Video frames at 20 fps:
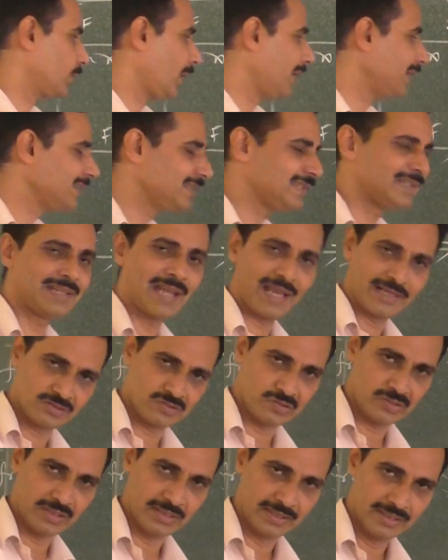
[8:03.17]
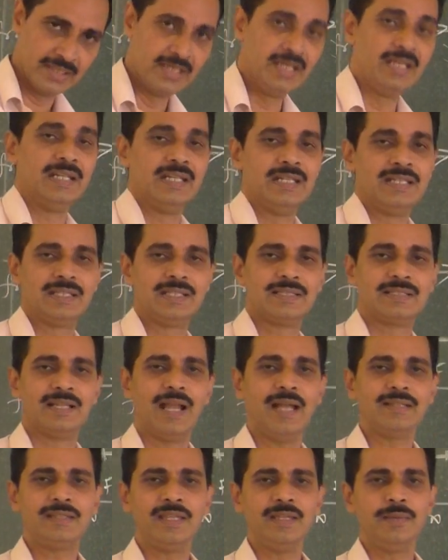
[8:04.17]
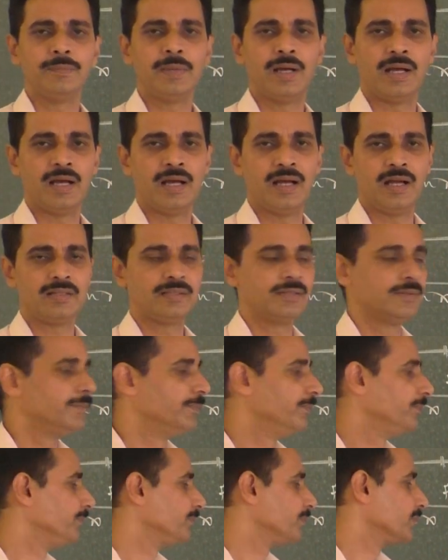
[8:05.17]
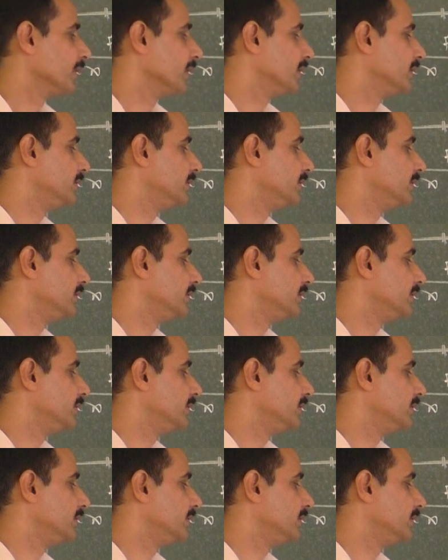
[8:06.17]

What is it actually? It is nothing but